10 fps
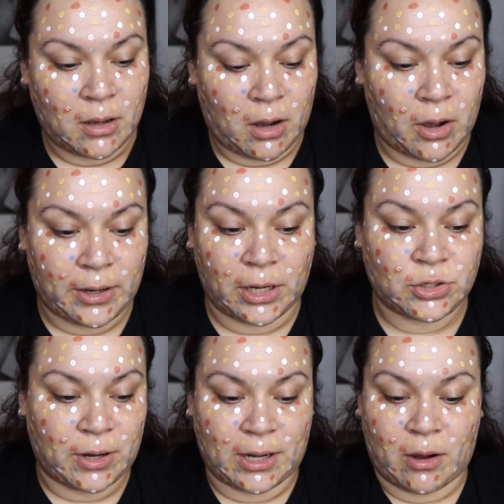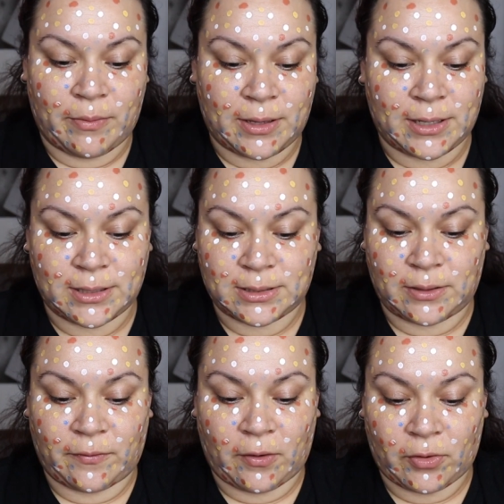on edge right now because
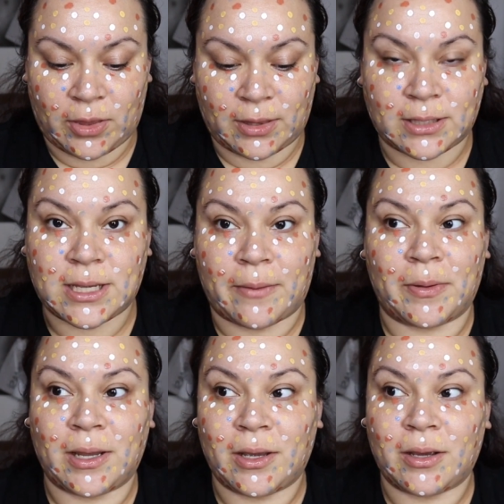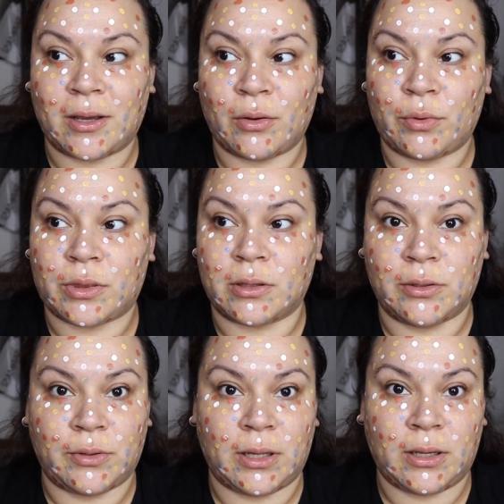of everything that's happening with the
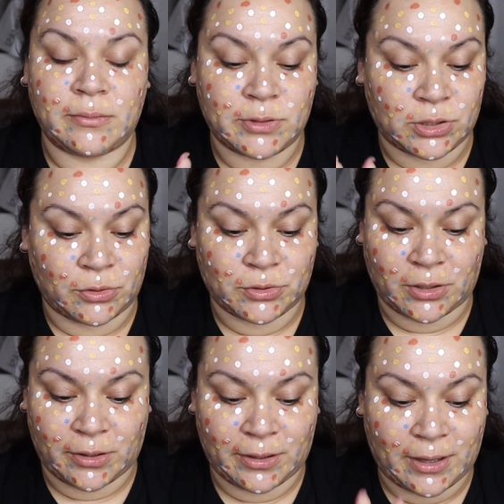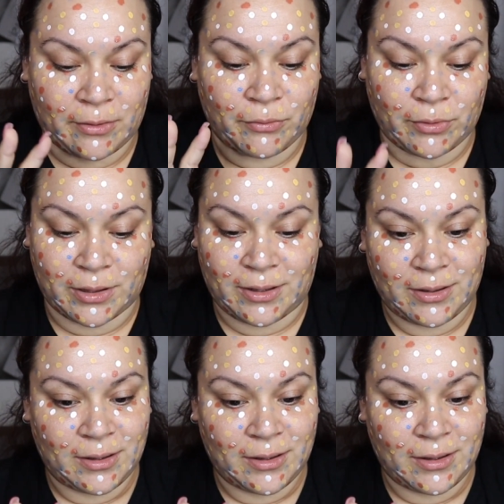looting. I'm so sorry. That really,